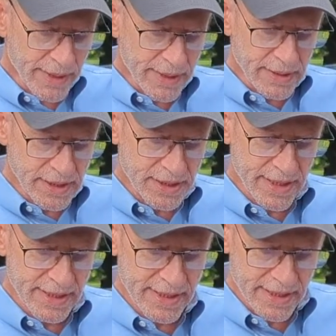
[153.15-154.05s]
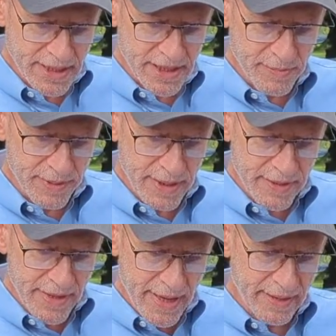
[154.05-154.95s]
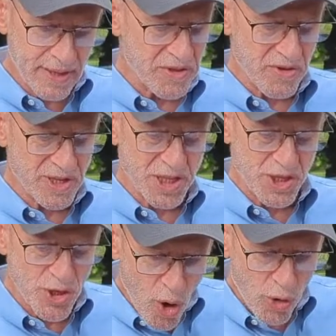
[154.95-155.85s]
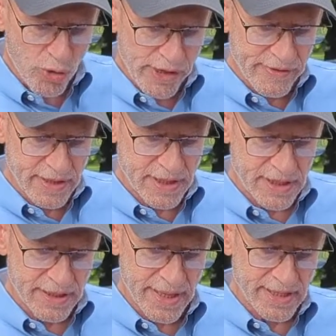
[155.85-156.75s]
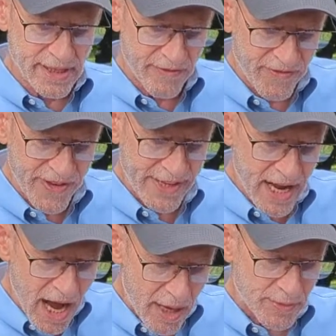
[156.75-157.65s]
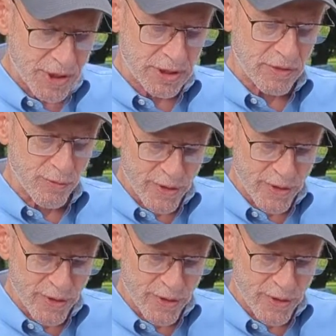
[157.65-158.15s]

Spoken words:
Abraham Lincoln stated it simply that there is no grievance that is a fit